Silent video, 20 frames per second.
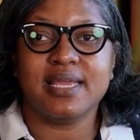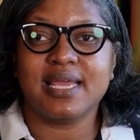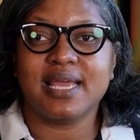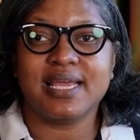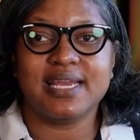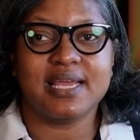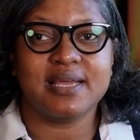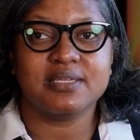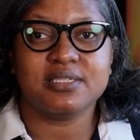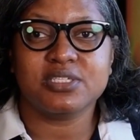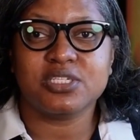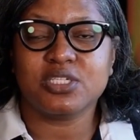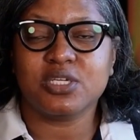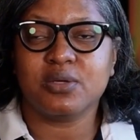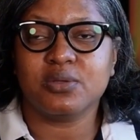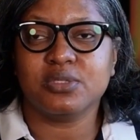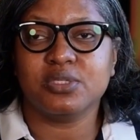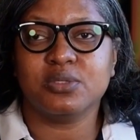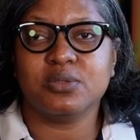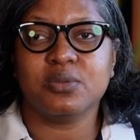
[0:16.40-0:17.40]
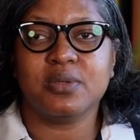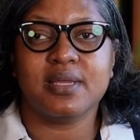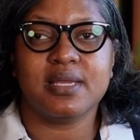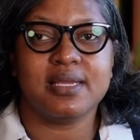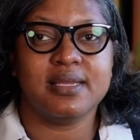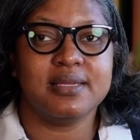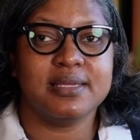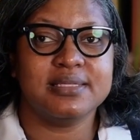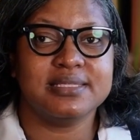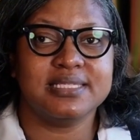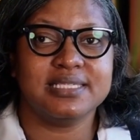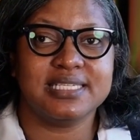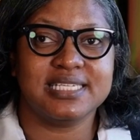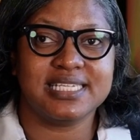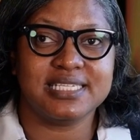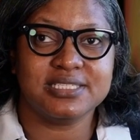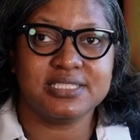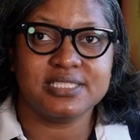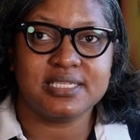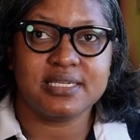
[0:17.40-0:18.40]
I kind of show you the
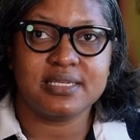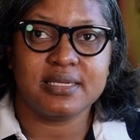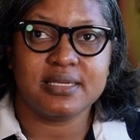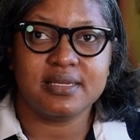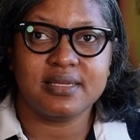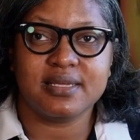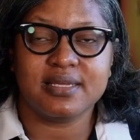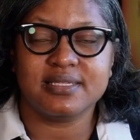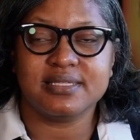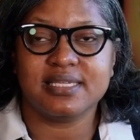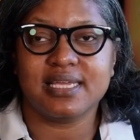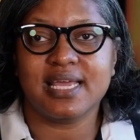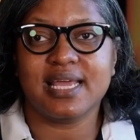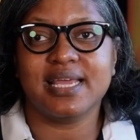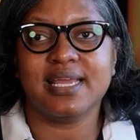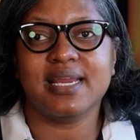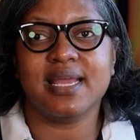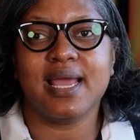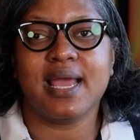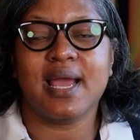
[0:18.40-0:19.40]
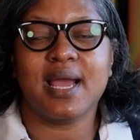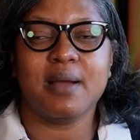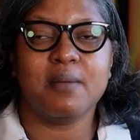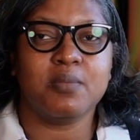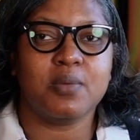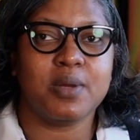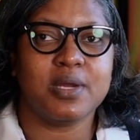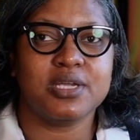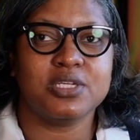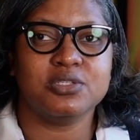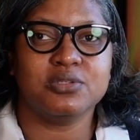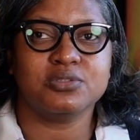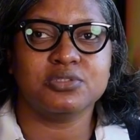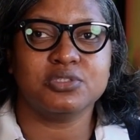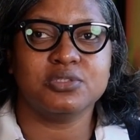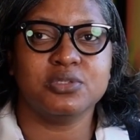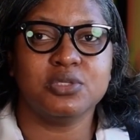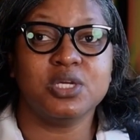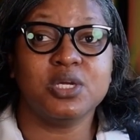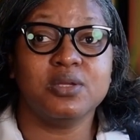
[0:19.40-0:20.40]
lesson today, I want you
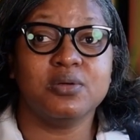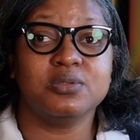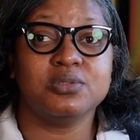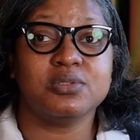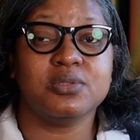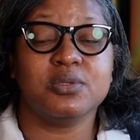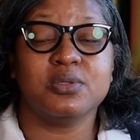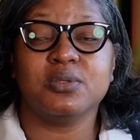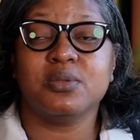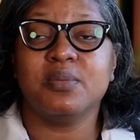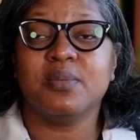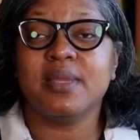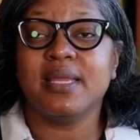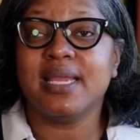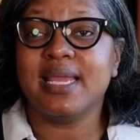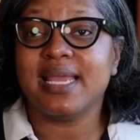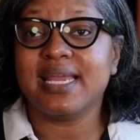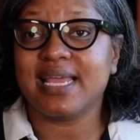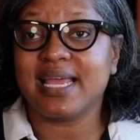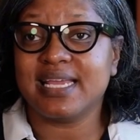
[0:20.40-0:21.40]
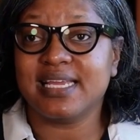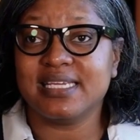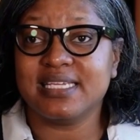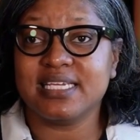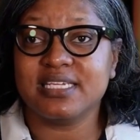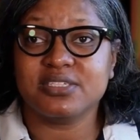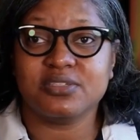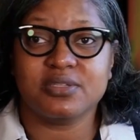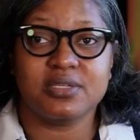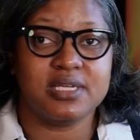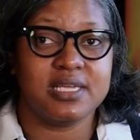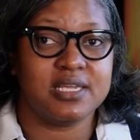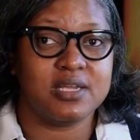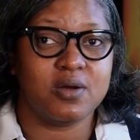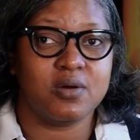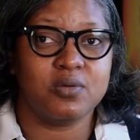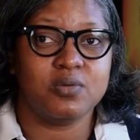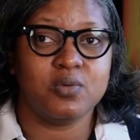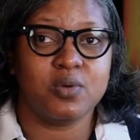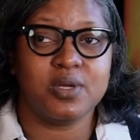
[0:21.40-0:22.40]
to go through and I literally
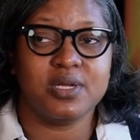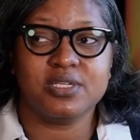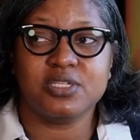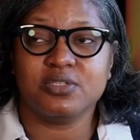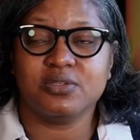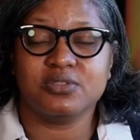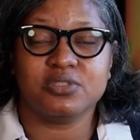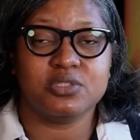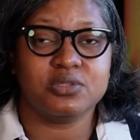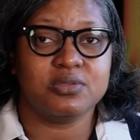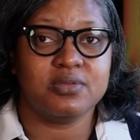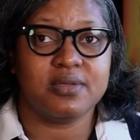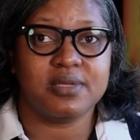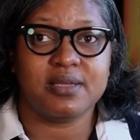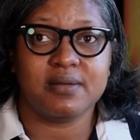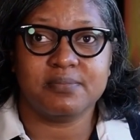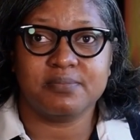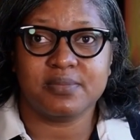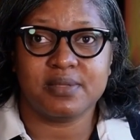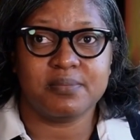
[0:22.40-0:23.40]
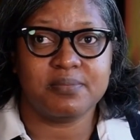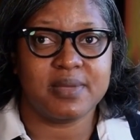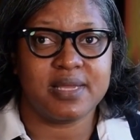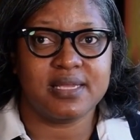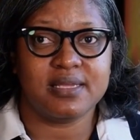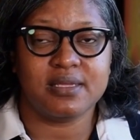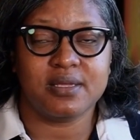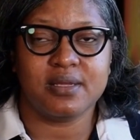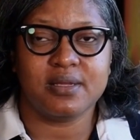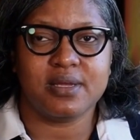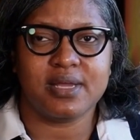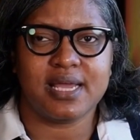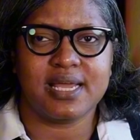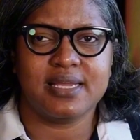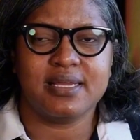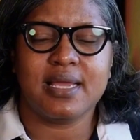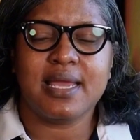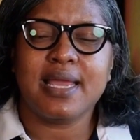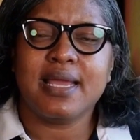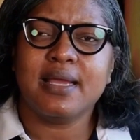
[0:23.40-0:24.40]
want you to implement. All right.
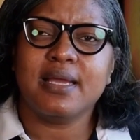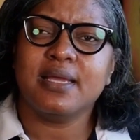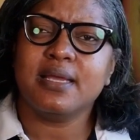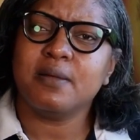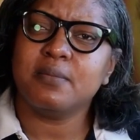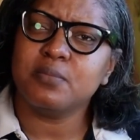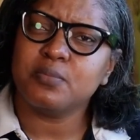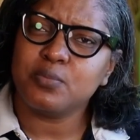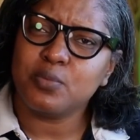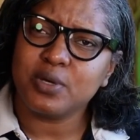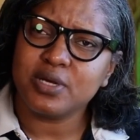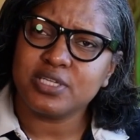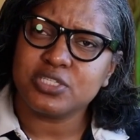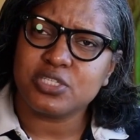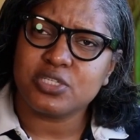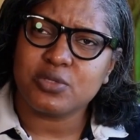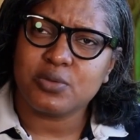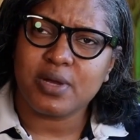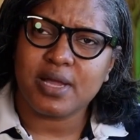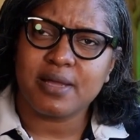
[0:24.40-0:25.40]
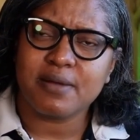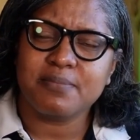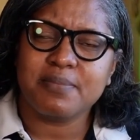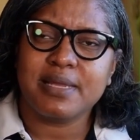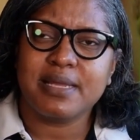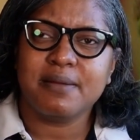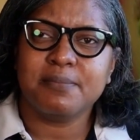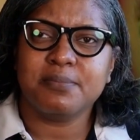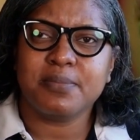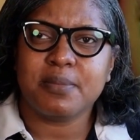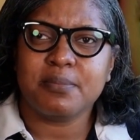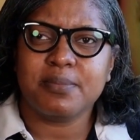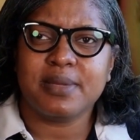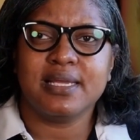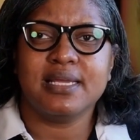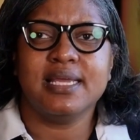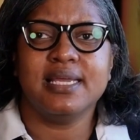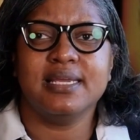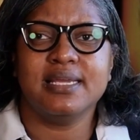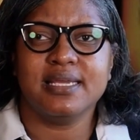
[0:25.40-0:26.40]
And once you have
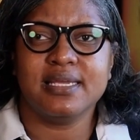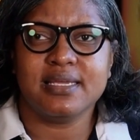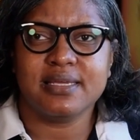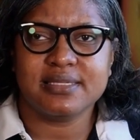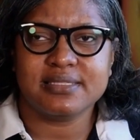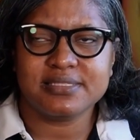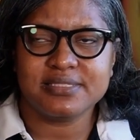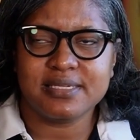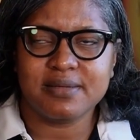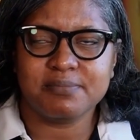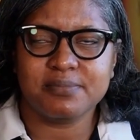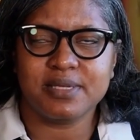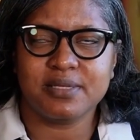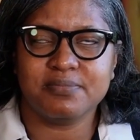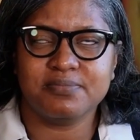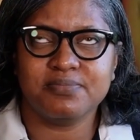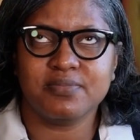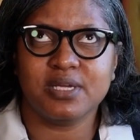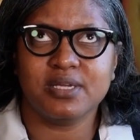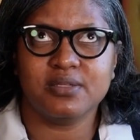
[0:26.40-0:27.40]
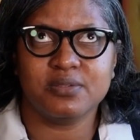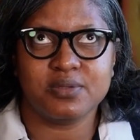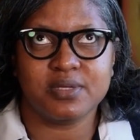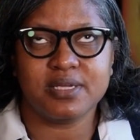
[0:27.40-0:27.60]
implemented, send me a funnel.